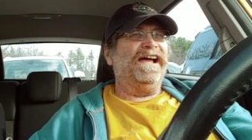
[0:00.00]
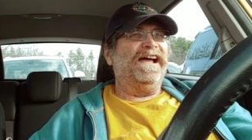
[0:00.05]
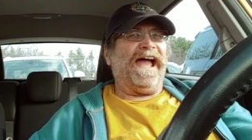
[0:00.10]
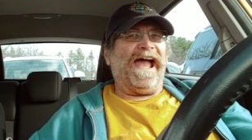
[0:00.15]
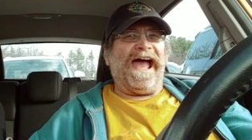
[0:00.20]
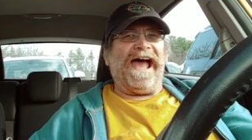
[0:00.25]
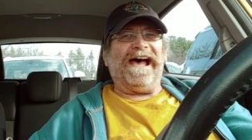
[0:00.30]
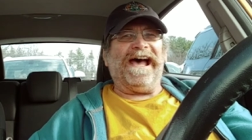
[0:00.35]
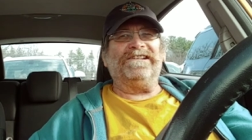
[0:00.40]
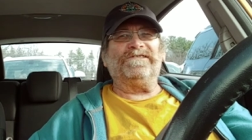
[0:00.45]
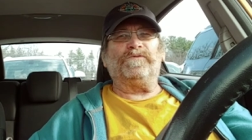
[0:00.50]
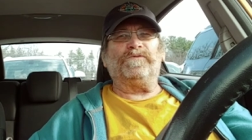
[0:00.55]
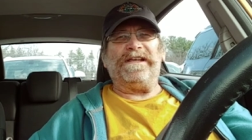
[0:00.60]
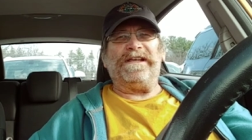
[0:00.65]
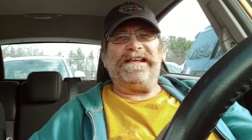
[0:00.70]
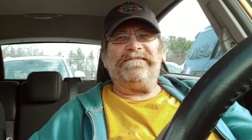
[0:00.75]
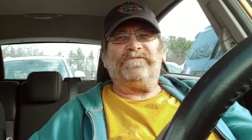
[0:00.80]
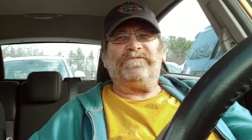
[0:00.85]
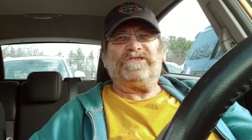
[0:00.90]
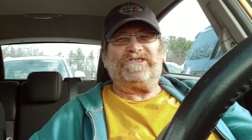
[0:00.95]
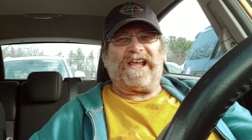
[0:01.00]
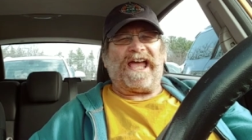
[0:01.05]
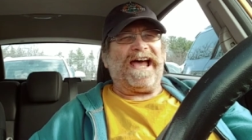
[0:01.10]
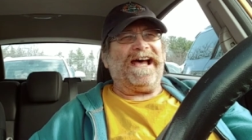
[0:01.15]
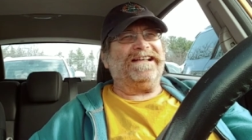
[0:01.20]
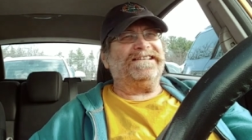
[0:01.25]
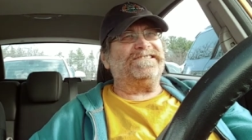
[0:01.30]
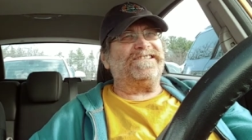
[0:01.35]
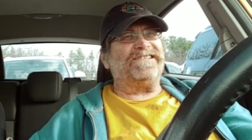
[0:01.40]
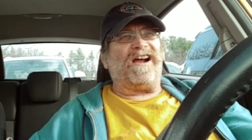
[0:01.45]
as we've
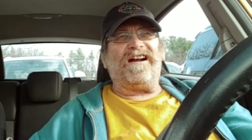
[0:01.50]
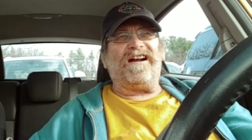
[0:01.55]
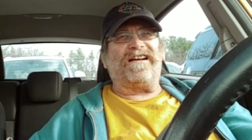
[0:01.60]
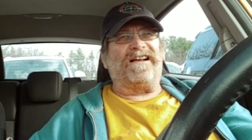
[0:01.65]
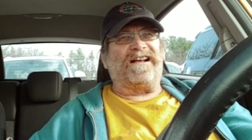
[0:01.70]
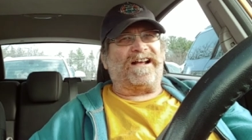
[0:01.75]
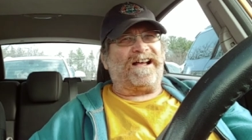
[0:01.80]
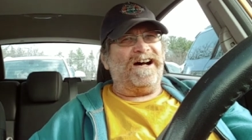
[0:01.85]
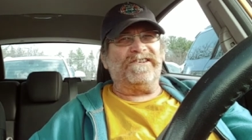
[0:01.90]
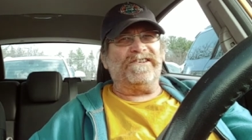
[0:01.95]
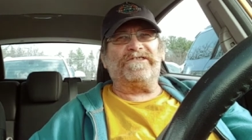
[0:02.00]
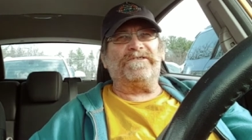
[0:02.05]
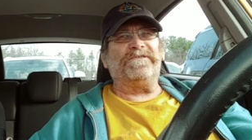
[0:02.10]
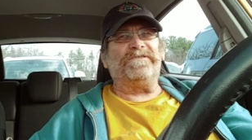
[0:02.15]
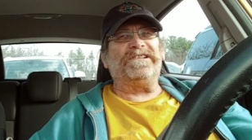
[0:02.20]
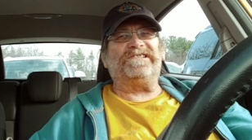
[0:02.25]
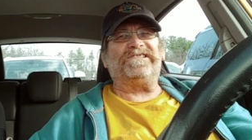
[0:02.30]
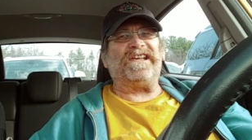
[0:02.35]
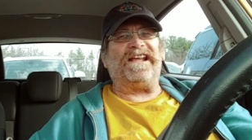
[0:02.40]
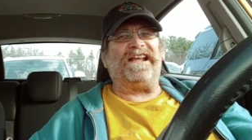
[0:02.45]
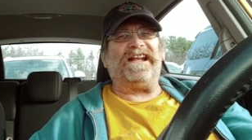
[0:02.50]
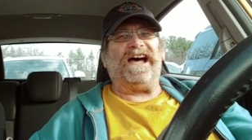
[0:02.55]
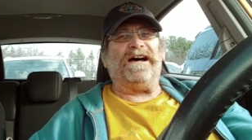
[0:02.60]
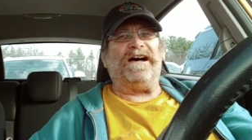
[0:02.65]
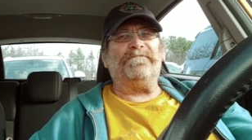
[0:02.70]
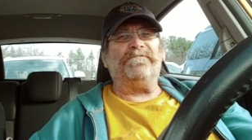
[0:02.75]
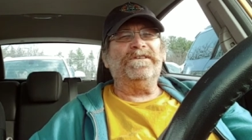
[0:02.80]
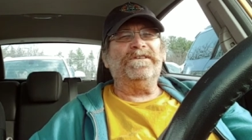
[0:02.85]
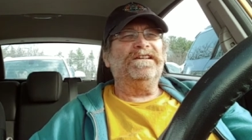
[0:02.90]
as our country was set up,